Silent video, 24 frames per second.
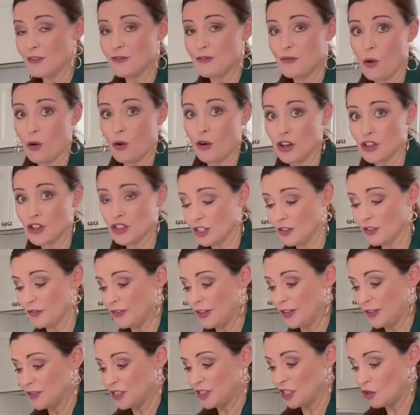450
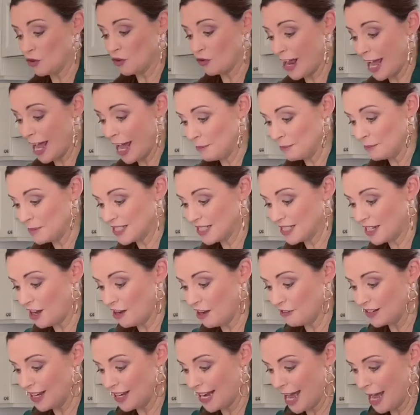grams of
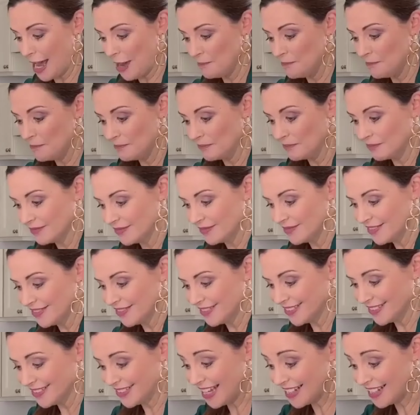lamb.
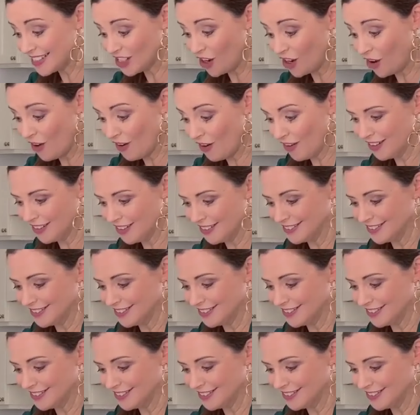That's all.